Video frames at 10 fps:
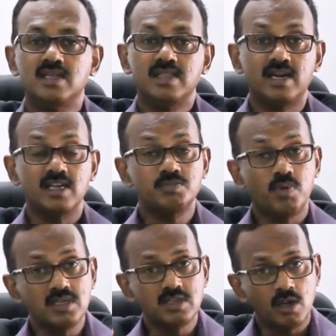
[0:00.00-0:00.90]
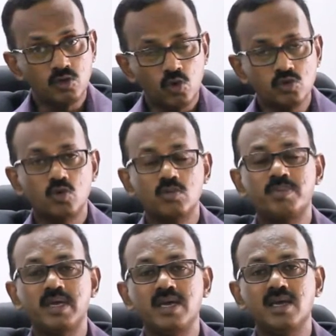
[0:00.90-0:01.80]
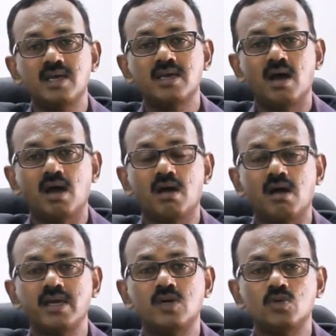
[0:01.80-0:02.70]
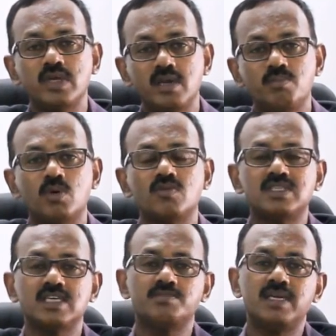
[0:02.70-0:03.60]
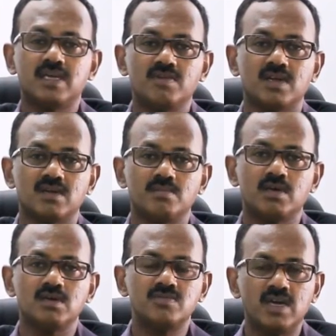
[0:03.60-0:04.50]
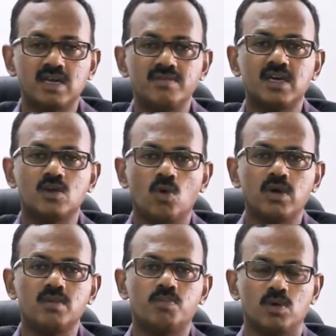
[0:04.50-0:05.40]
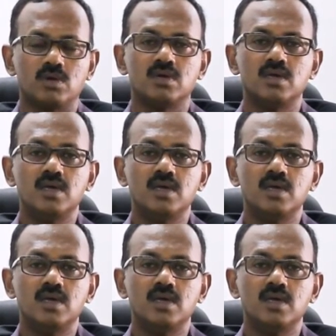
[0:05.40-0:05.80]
That response also should be according to the input which has been given, because we are giving a known input.